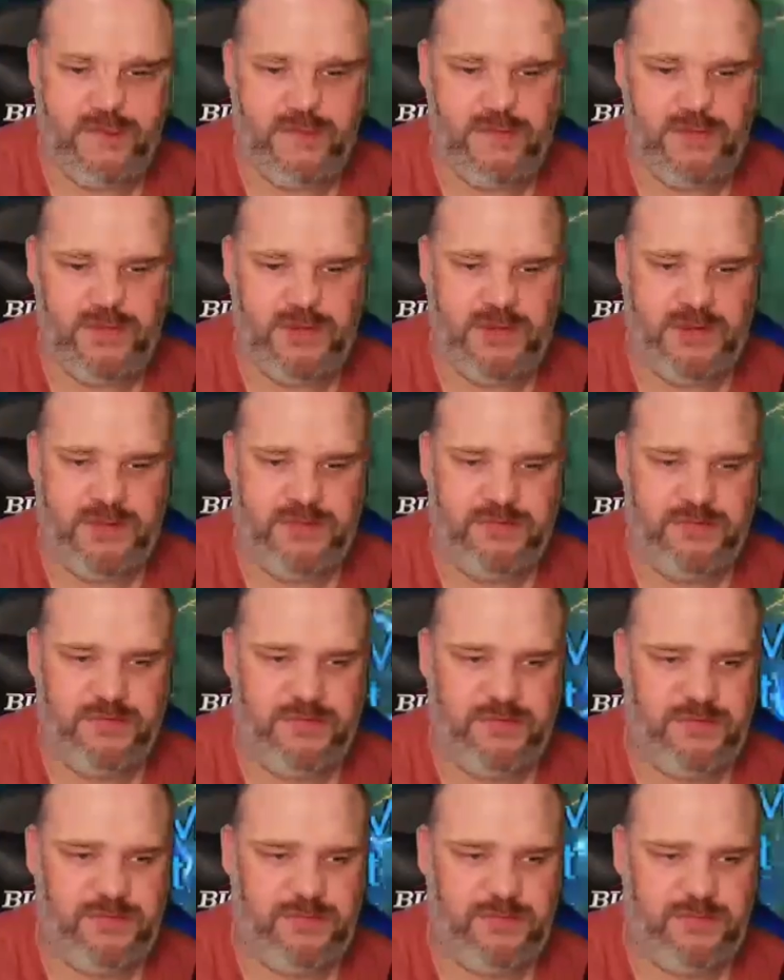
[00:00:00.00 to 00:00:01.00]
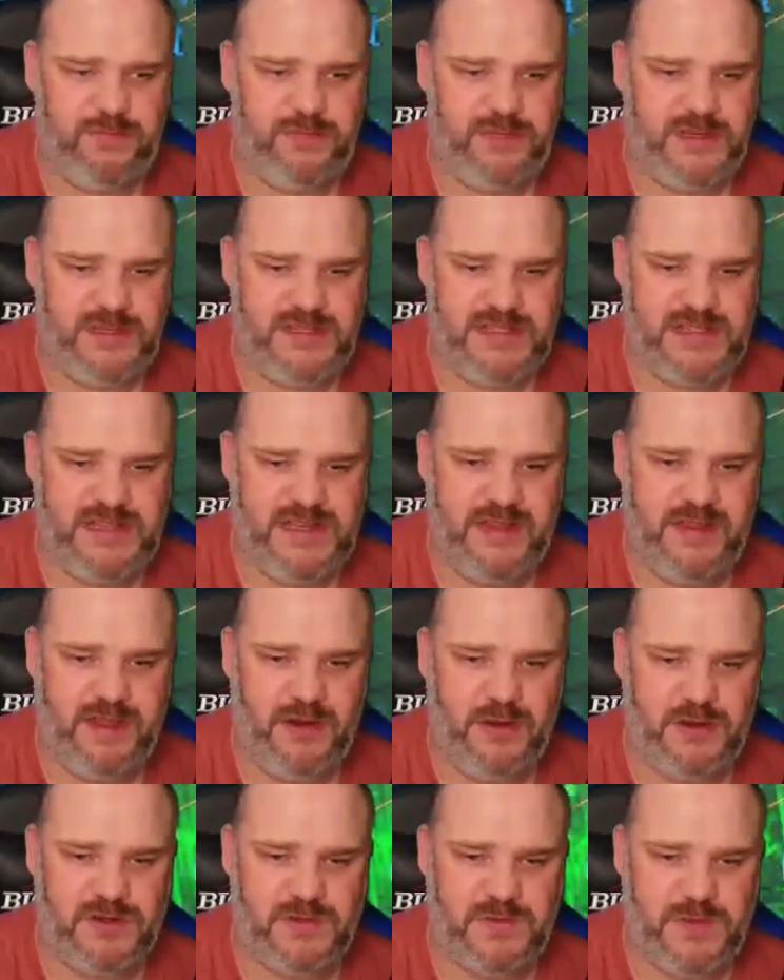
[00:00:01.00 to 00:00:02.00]
of freezes out
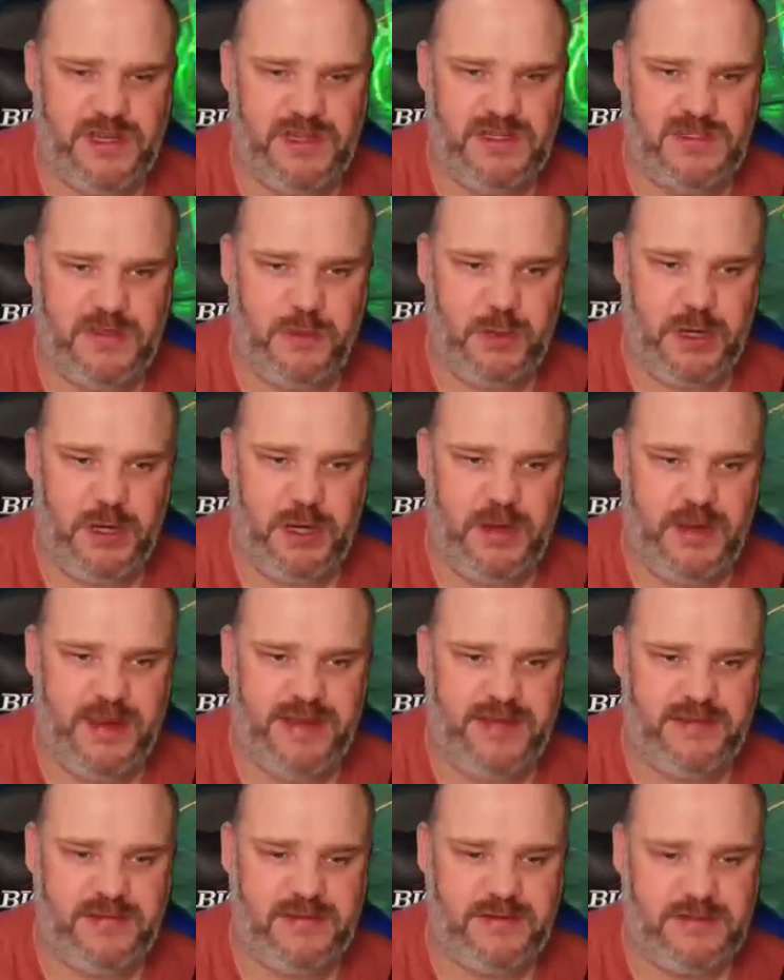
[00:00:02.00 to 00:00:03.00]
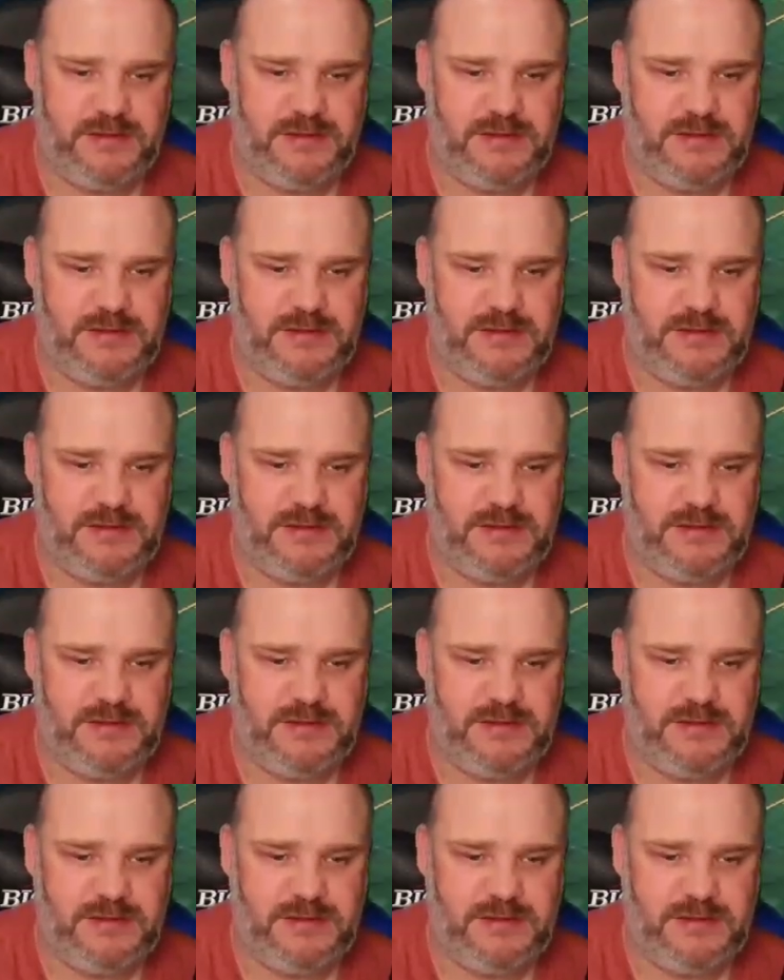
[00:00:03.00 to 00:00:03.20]
there, not as many as I would have liked,